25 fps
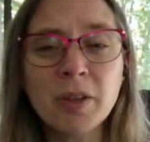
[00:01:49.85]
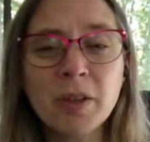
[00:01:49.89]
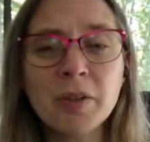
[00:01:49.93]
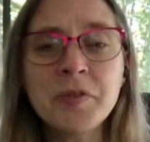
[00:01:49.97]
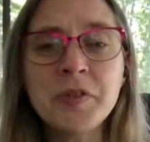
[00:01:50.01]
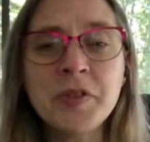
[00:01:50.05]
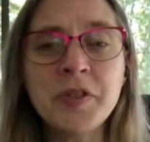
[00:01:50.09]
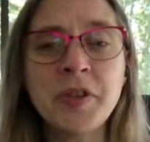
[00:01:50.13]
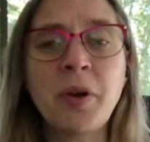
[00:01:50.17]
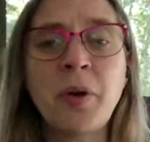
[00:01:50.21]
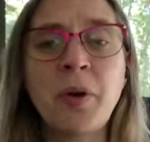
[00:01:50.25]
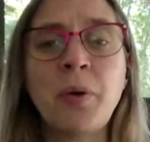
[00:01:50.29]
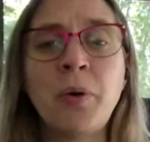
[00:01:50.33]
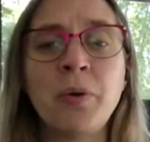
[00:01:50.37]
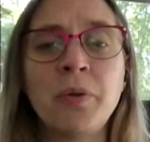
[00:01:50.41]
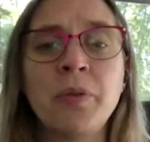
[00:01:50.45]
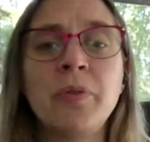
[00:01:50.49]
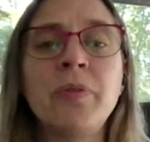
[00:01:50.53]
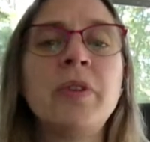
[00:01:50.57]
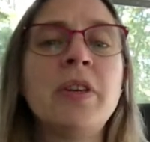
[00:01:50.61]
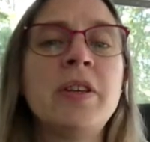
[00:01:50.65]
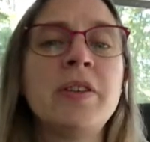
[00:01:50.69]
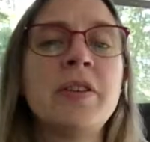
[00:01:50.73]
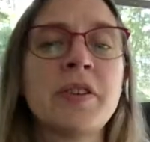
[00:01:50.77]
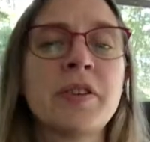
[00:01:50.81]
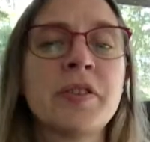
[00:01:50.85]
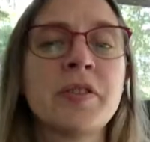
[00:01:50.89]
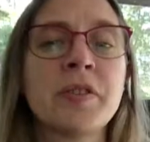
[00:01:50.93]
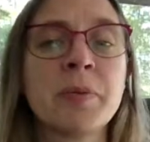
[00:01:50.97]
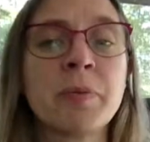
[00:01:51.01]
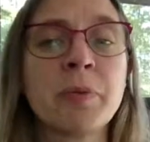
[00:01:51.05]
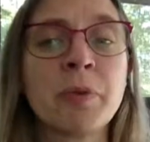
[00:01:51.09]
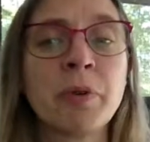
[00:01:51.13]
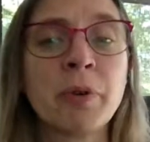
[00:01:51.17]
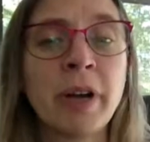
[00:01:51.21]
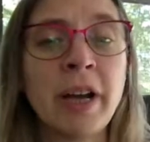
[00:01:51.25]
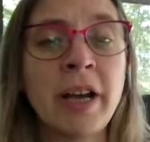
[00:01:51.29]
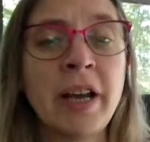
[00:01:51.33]
So these are
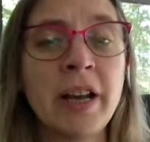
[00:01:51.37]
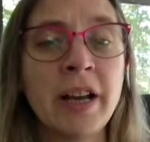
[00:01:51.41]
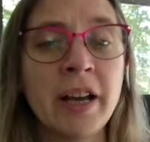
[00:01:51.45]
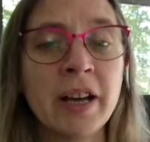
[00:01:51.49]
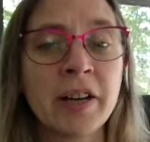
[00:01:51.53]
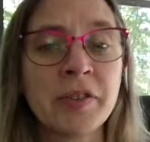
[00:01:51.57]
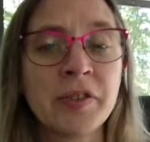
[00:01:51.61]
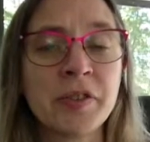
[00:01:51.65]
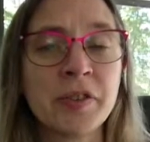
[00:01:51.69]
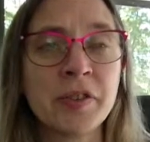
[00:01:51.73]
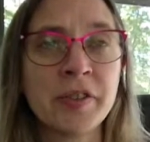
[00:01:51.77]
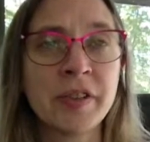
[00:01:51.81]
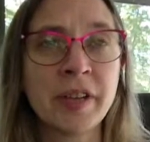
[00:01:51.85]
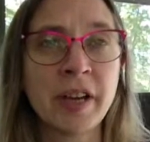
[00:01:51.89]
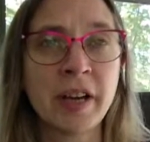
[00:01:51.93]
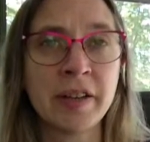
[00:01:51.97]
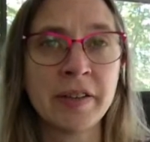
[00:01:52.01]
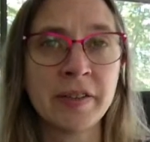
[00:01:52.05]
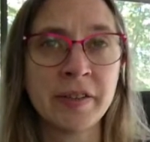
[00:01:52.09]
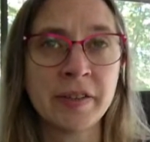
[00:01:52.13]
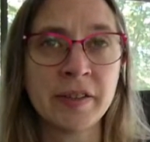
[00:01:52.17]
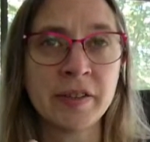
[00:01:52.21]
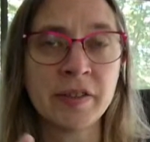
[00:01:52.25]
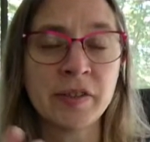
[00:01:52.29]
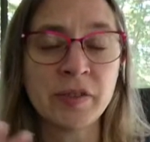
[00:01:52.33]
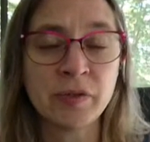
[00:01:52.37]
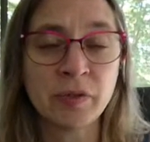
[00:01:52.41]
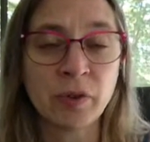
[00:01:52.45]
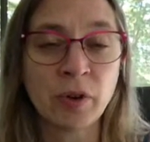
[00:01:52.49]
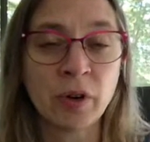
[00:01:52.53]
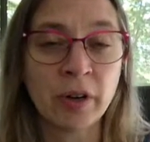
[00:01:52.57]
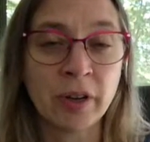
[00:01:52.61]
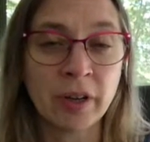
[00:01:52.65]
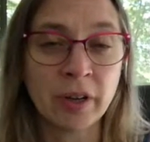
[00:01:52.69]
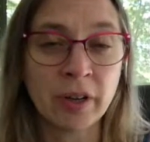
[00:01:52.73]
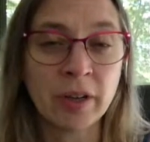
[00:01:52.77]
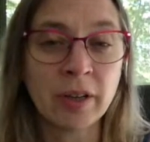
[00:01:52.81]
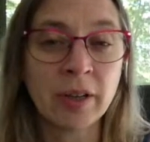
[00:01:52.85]
some great exercises
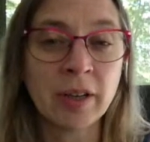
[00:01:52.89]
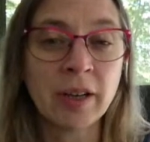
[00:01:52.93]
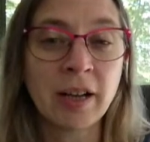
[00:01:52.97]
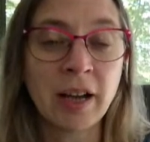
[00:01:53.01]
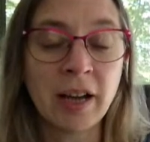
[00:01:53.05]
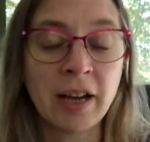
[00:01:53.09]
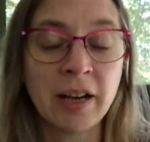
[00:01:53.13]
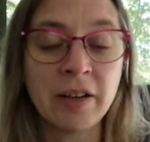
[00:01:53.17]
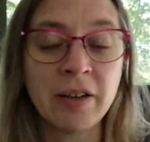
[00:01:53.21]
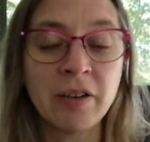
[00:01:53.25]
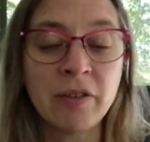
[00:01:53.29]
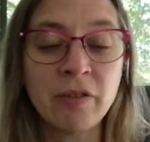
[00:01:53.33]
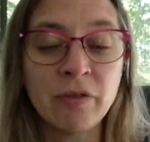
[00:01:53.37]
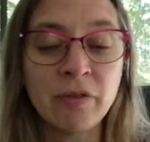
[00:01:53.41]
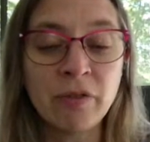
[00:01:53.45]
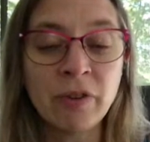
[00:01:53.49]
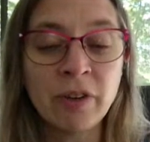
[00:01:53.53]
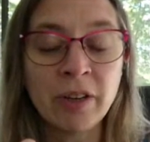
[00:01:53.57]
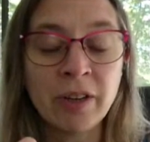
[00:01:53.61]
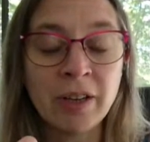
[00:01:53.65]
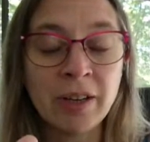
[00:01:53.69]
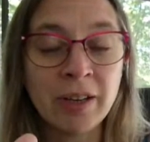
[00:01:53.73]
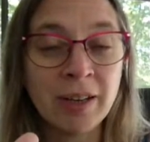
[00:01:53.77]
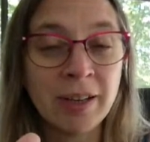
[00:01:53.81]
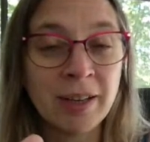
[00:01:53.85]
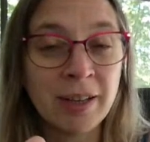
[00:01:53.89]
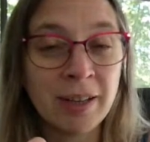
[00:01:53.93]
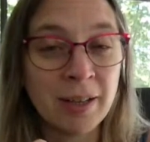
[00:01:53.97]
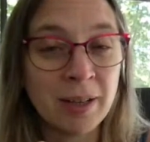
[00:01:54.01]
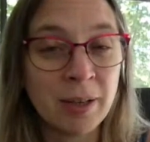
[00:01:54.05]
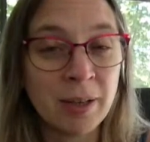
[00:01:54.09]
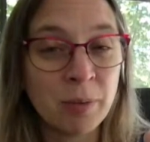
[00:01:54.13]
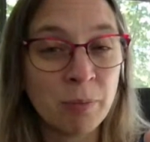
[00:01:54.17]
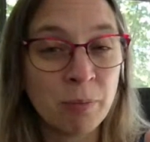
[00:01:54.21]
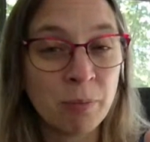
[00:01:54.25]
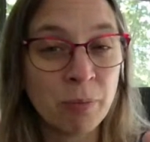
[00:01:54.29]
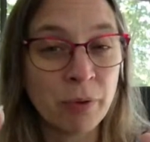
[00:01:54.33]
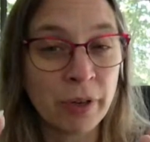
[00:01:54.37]
for kind of
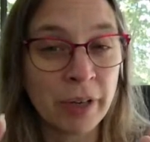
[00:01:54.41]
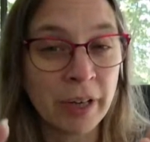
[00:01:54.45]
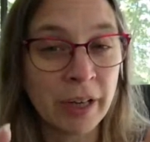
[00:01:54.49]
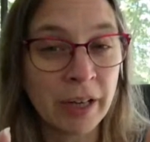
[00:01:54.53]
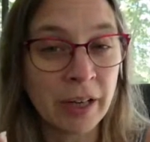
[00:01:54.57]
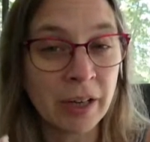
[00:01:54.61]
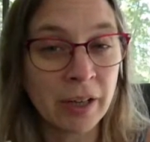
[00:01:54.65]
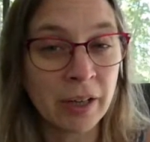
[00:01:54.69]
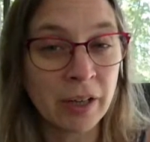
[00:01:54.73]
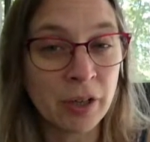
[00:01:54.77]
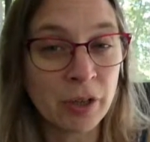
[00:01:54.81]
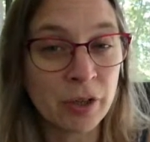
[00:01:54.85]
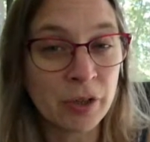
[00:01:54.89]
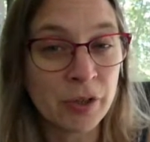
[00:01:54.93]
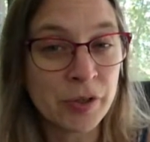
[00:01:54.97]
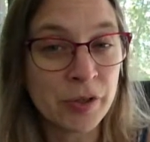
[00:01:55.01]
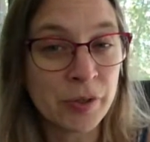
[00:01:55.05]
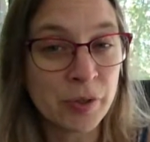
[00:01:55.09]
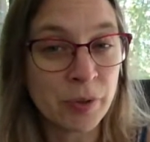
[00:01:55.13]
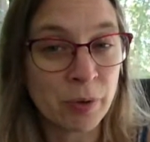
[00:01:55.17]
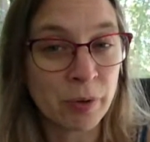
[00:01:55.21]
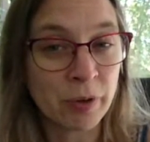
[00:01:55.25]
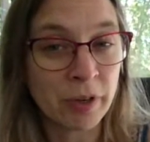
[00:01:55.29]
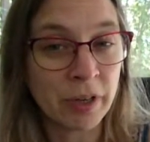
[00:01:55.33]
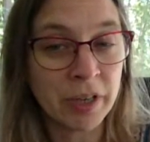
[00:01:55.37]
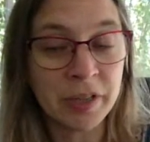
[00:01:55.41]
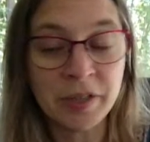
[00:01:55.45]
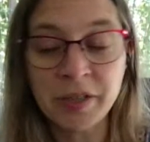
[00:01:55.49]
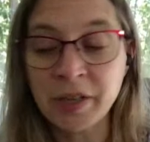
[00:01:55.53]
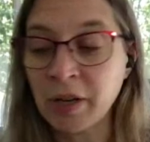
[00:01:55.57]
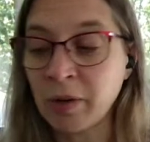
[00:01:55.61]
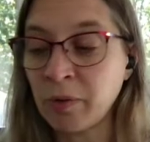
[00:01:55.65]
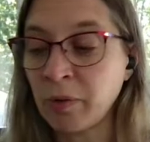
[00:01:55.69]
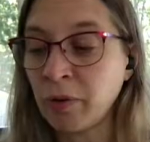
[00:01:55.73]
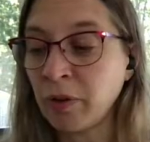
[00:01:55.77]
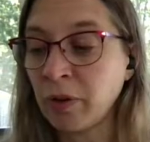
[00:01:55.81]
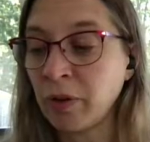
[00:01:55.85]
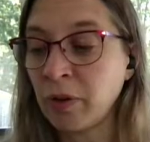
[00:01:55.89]
bringing your story
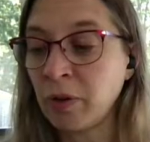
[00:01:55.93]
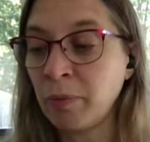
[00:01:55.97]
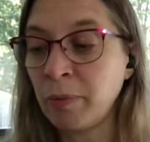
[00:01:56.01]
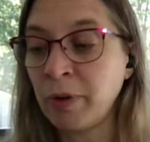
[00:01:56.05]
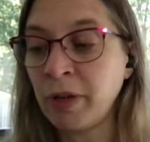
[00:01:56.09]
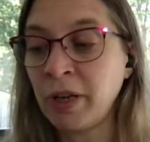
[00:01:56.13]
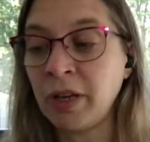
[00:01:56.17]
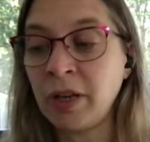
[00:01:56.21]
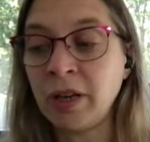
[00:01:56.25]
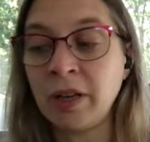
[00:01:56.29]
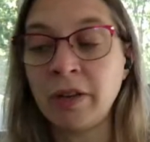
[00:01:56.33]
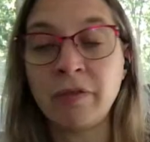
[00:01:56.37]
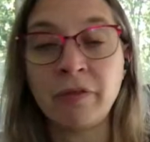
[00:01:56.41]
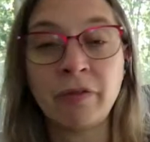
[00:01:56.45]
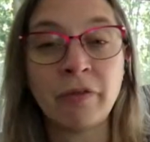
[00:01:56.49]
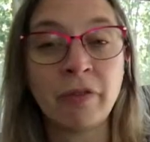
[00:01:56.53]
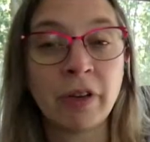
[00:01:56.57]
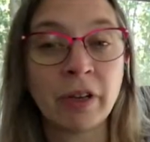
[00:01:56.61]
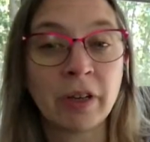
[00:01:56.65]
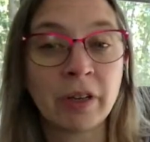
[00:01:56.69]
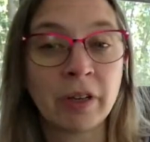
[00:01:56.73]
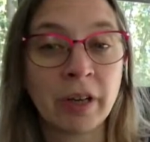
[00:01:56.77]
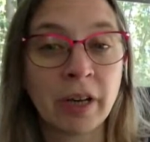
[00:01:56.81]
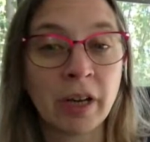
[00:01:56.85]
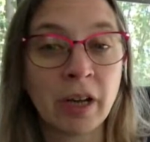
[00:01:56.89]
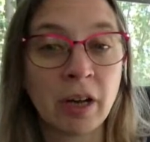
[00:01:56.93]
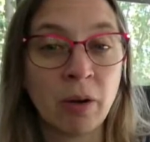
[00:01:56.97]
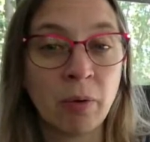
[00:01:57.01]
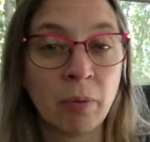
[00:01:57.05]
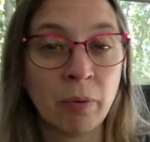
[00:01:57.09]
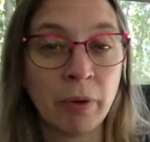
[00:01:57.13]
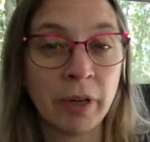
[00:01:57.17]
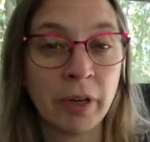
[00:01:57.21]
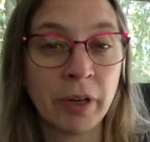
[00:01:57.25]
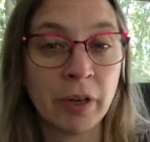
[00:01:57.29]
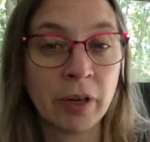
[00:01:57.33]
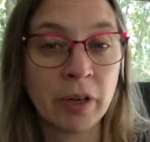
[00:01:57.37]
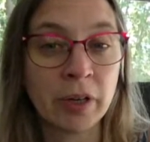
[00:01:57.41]
down a little bit and figuring out
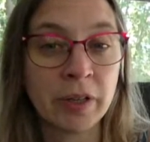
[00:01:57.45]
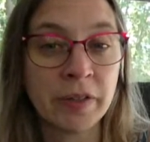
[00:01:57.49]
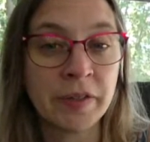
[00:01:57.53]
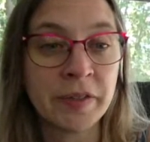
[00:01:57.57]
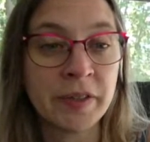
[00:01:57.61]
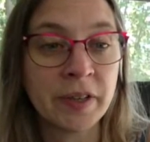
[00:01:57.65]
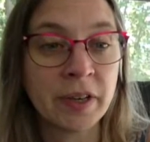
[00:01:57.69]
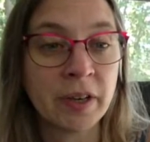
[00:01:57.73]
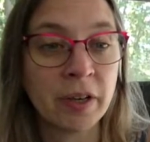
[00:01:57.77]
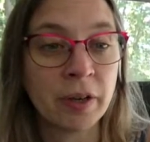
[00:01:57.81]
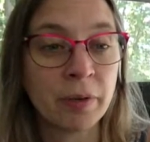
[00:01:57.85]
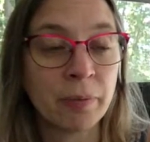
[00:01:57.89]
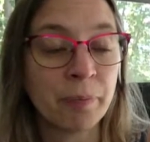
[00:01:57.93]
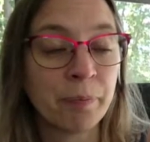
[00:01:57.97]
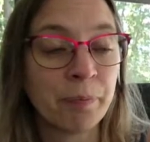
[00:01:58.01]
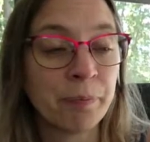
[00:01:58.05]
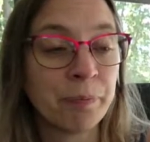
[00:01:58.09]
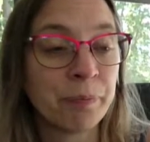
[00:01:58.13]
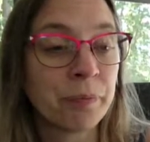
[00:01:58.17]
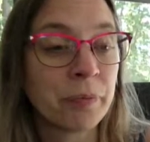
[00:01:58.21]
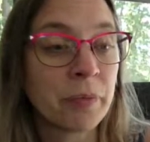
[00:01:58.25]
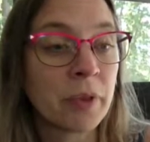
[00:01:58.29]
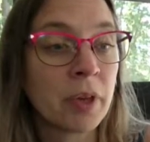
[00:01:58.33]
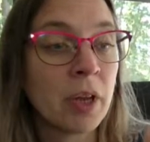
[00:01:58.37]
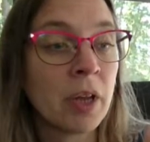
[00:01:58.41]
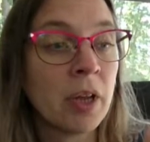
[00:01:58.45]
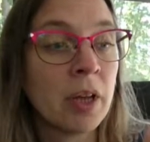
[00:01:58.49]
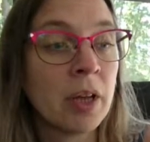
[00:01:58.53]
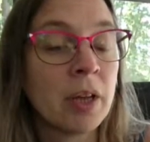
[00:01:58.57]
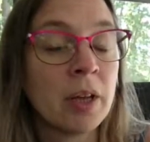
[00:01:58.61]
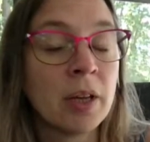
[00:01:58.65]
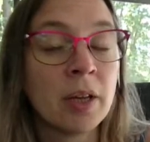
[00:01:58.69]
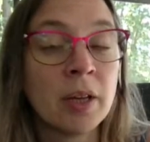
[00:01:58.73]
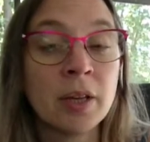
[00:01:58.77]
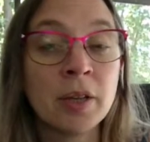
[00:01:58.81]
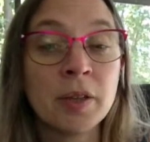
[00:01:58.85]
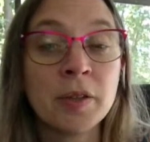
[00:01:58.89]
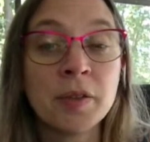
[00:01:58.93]
where you're going to start.
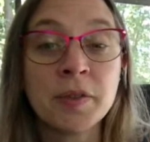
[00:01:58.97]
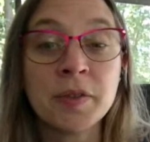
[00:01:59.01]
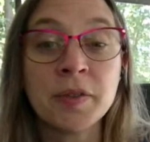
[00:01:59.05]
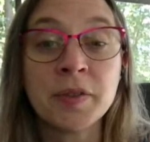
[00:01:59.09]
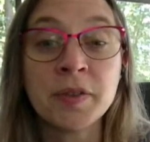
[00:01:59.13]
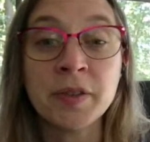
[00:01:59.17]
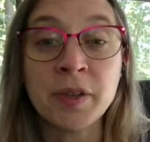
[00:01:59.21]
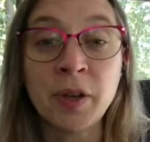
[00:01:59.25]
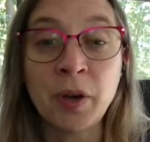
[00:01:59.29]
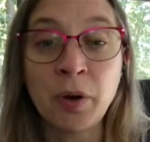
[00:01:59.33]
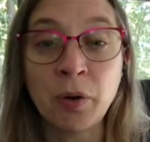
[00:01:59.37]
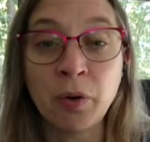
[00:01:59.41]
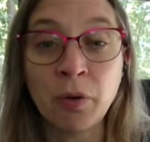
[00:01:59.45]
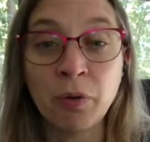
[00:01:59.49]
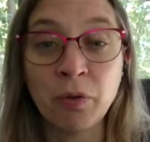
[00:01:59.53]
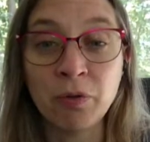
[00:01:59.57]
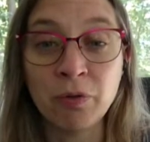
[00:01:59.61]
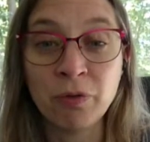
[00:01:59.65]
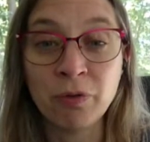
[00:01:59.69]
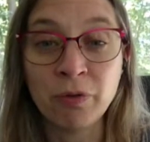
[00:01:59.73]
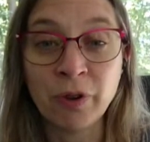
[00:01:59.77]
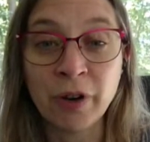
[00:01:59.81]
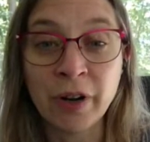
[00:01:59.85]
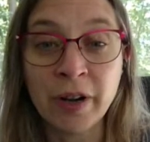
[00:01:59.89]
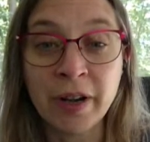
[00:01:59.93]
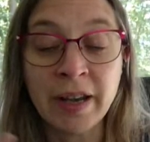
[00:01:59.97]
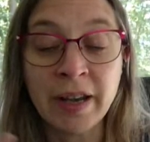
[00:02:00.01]
So for